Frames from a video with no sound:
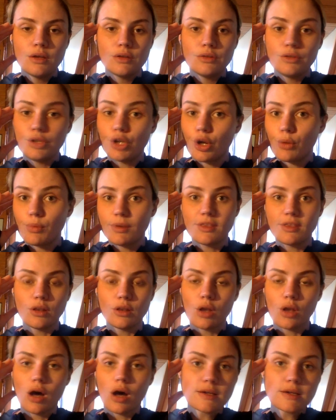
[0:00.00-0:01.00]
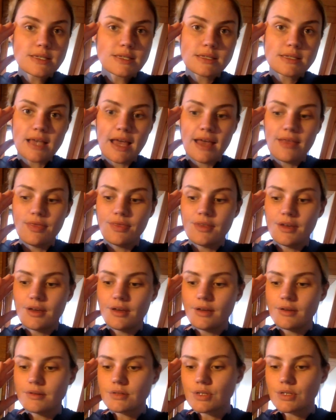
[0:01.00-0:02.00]
you know, with the loss and
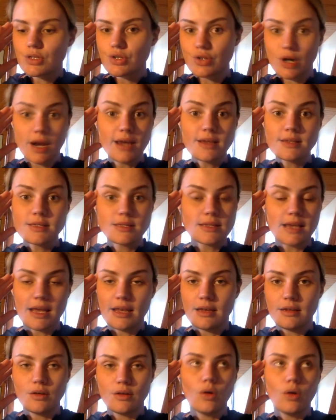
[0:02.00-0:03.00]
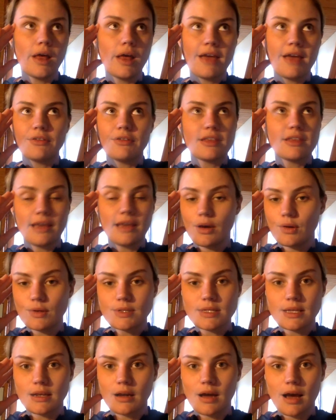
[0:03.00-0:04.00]
the stress and everything
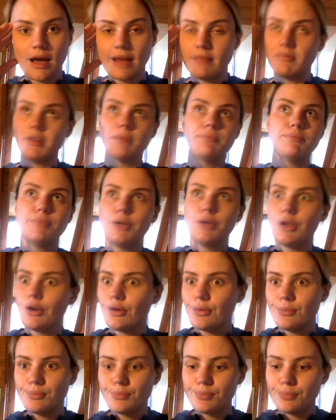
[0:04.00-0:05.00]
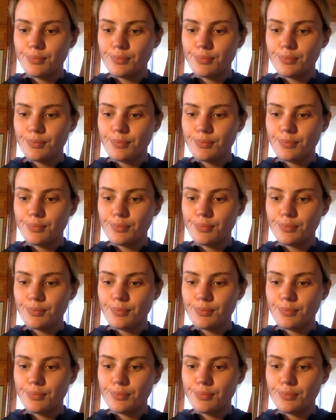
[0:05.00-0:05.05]
else that I, the, you know,